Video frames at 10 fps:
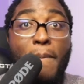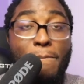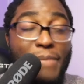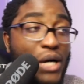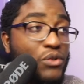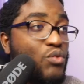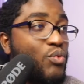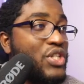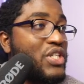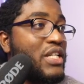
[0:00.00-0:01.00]
mouth,
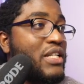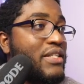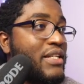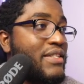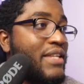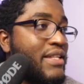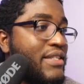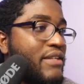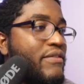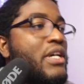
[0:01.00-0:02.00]
which is
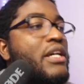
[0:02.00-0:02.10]
Incentiv.